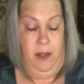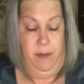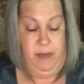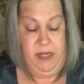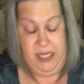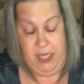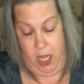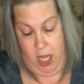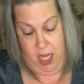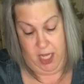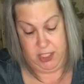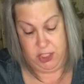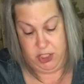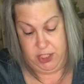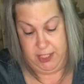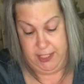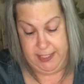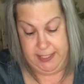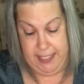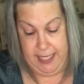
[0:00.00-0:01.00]
be
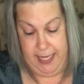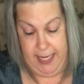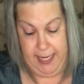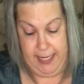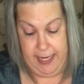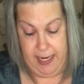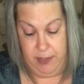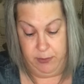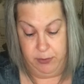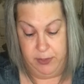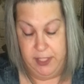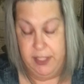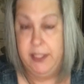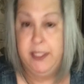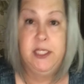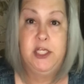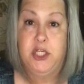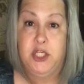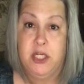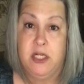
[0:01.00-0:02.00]
cautious, and I
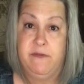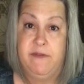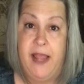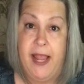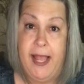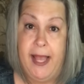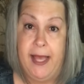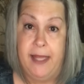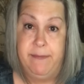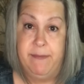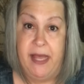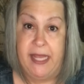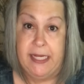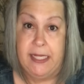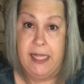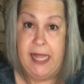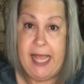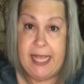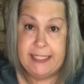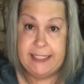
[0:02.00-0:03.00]
really should have had my
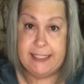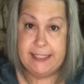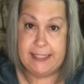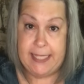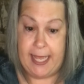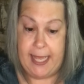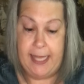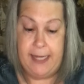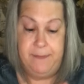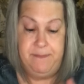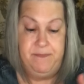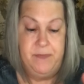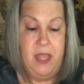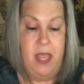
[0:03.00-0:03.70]
glasses on,